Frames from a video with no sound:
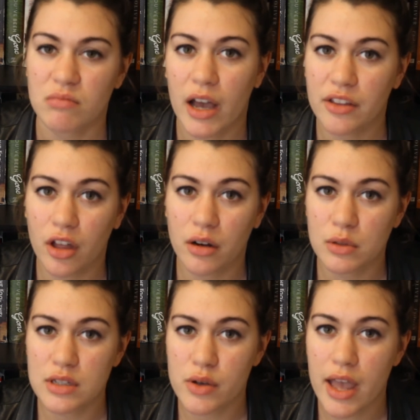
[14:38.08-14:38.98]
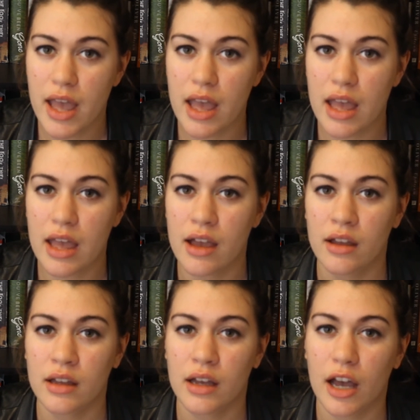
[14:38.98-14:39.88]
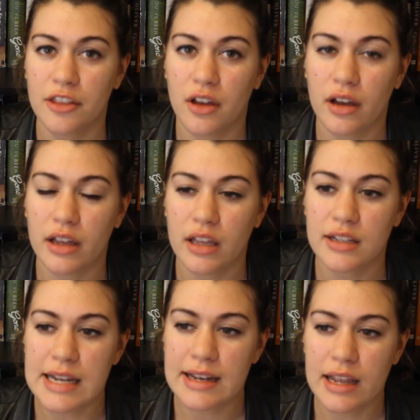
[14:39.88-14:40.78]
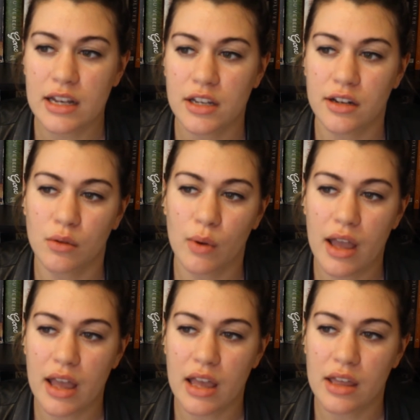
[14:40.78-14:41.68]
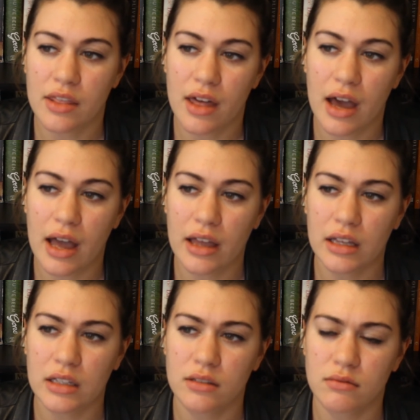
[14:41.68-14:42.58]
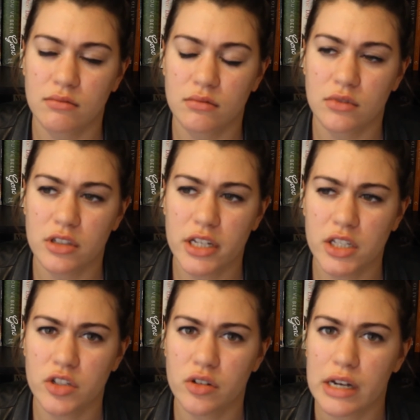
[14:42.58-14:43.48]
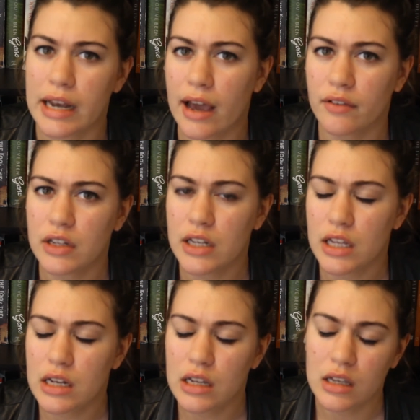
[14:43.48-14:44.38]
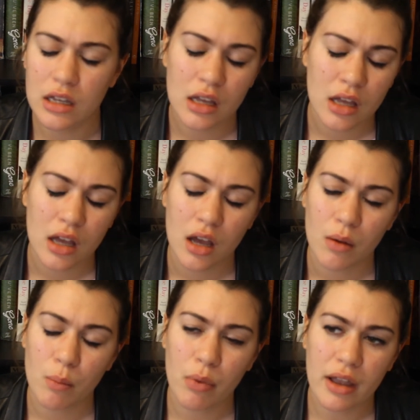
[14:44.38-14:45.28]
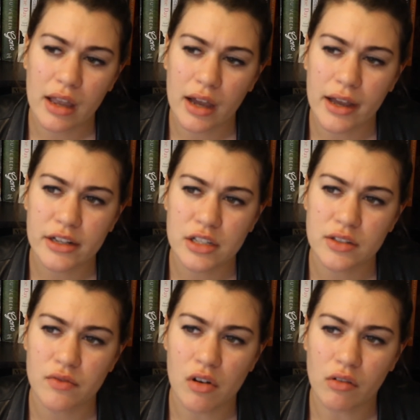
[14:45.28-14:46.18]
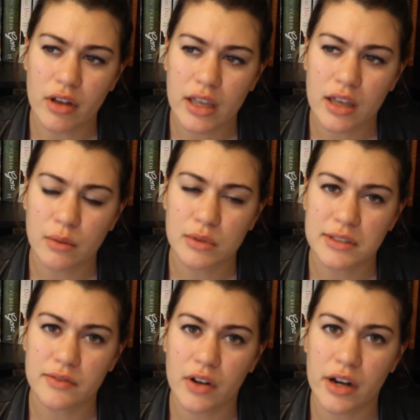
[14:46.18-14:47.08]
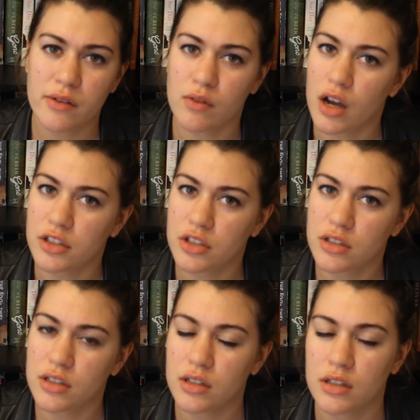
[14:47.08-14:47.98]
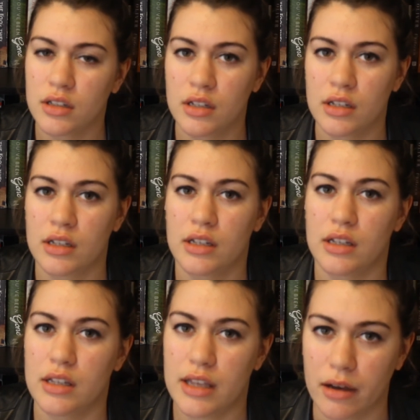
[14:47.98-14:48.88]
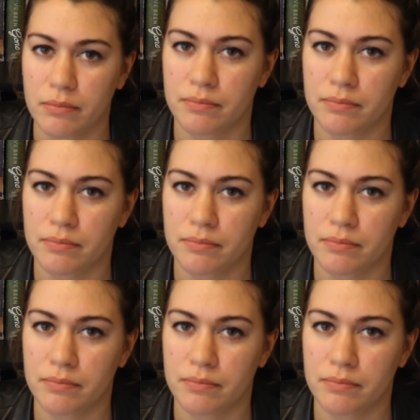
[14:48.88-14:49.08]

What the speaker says: I thought it was okay. I thought it didn't end in a way that it shouldn't have ended. But I just felt like it was very rushed. Yeah.